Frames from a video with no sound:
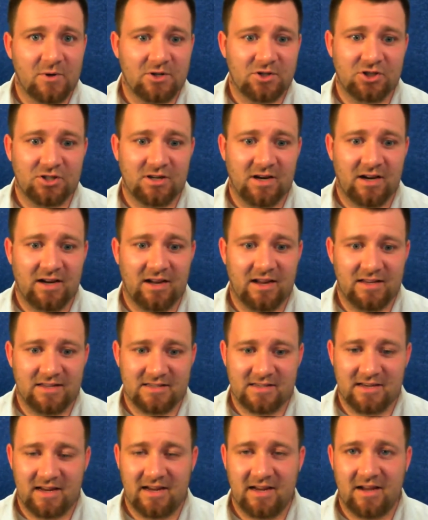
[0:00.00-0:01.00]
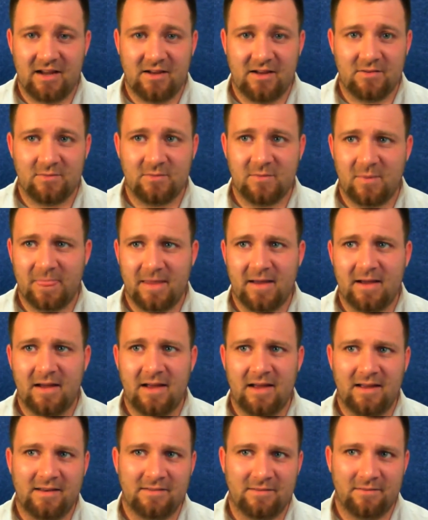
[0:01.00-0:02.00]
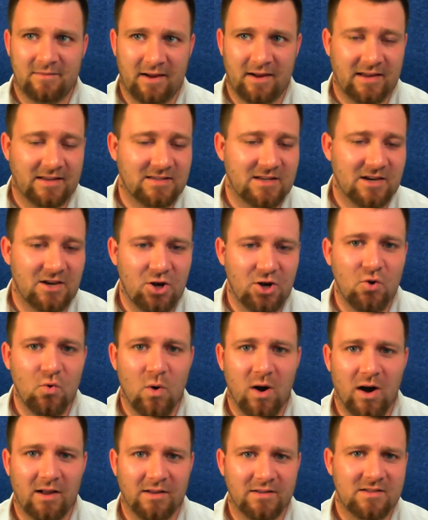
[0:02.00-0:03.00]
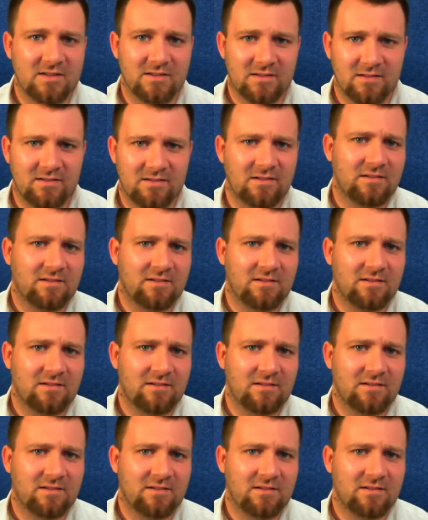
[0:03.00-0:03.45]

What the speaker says: Which is I guess a nuance